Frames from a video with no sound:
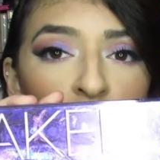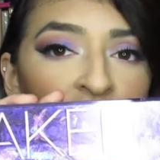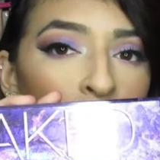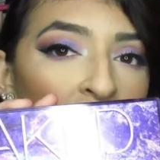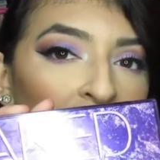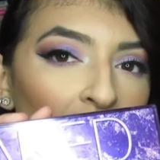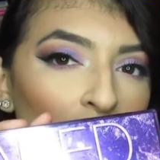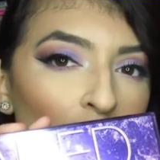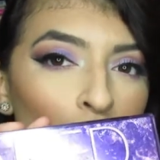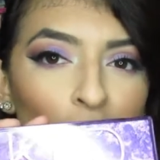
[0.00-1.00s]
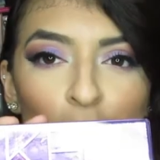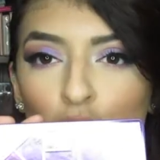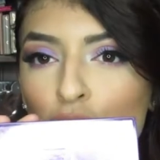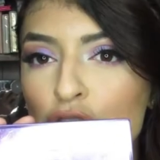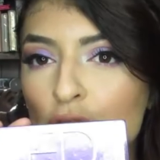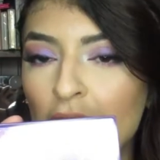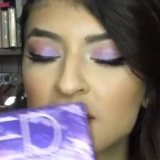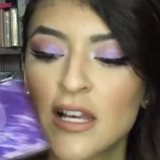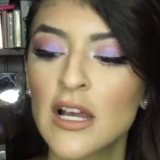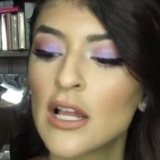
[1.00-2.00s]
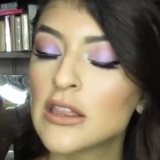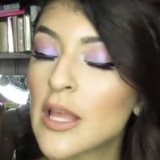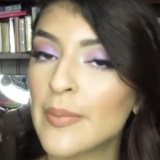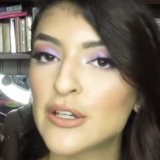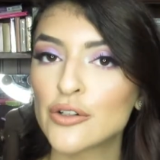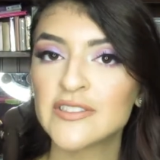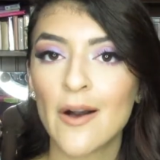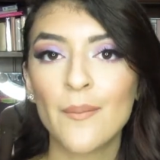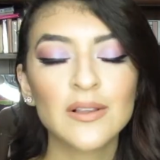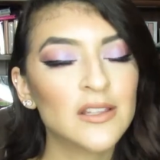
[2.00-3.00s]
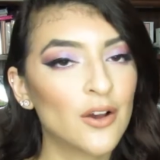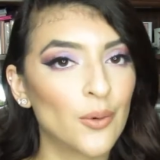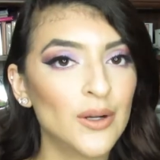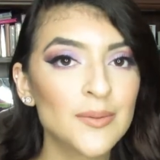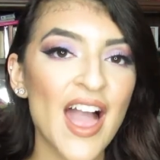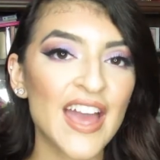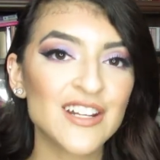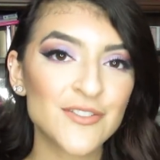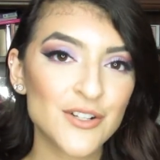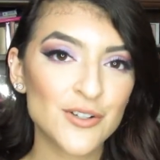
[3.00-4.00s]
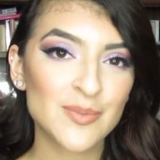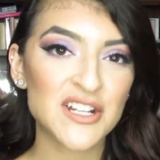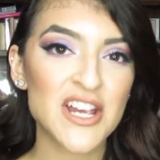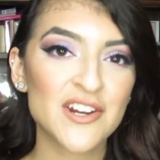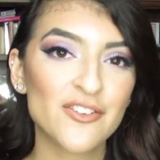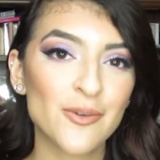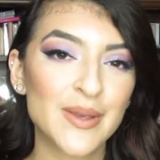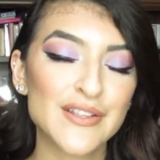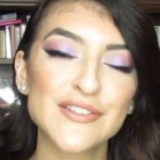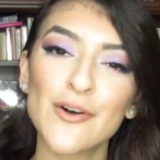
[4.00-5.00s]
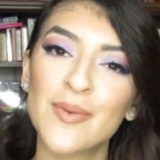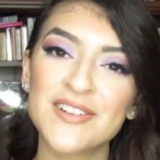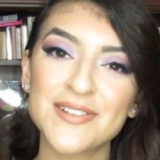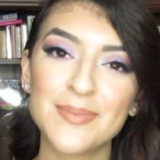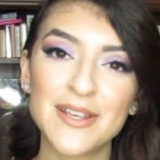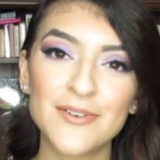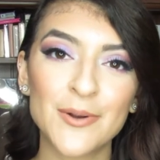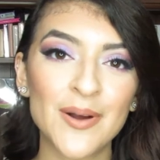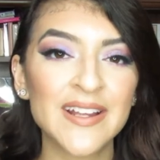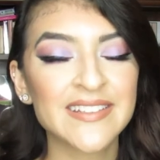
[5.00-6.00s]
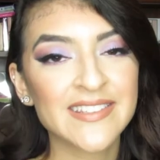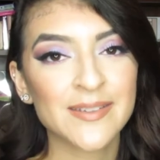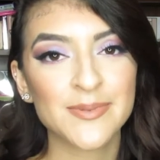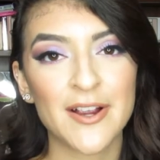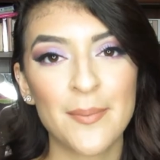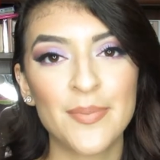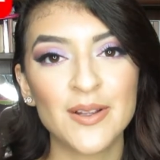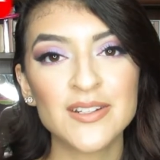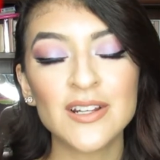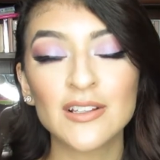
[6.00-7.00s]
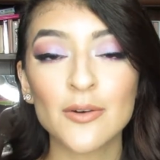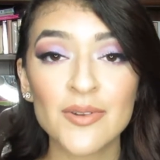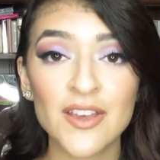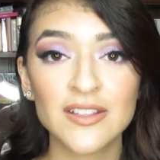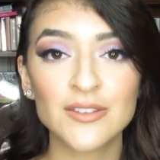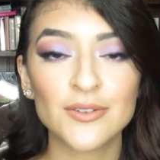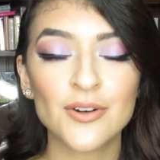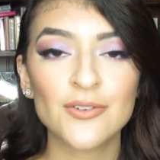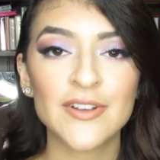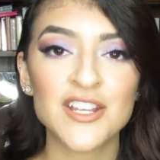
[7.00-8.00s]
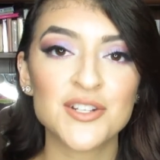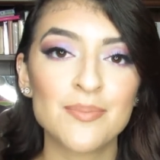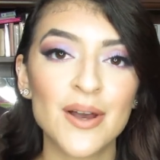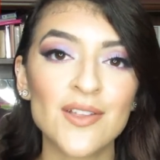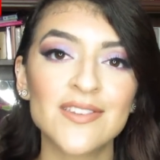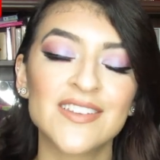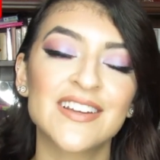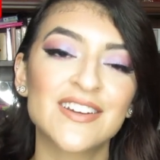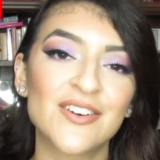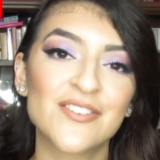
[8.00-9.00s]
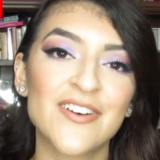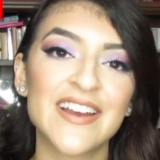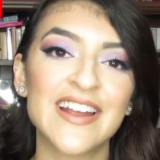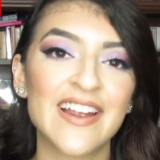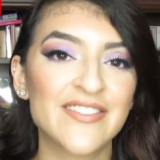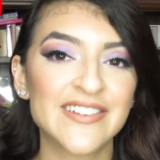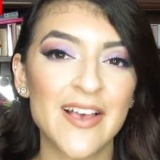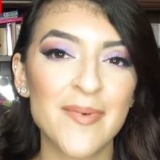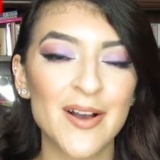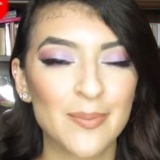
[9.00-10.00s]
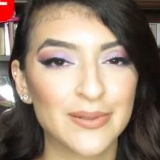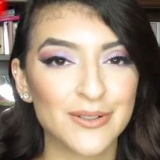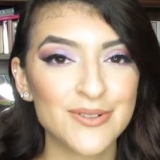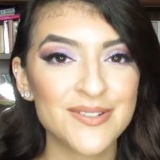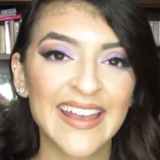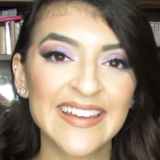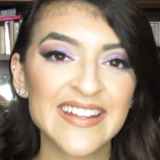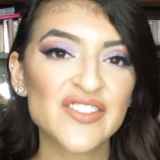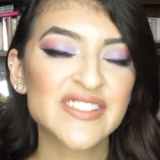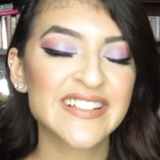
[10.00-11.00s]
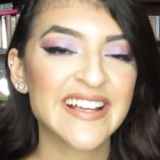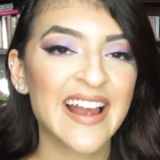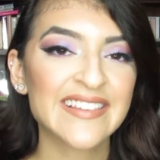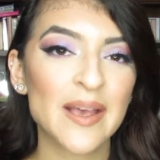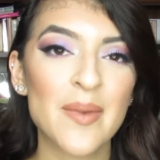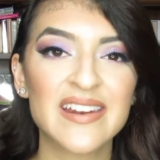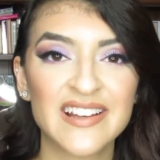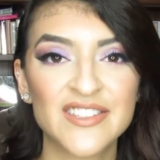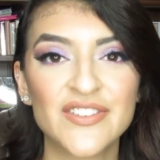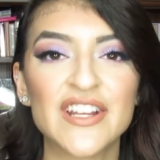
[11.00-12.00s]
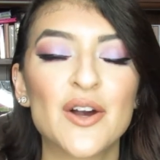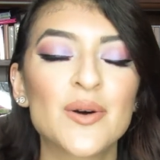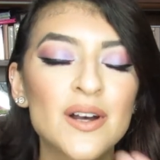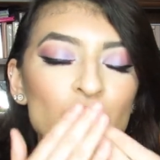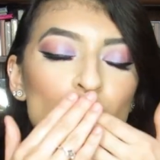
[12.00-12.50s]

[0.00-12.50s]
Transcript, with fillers: going to pick it up? Are you not? Let me know down below. And if you're new to my channel, it means so much to me if you go ahead and hit the subscribe button, along with hitting the notification bell so you get notified every time I upload. And I will see you guys in my next video.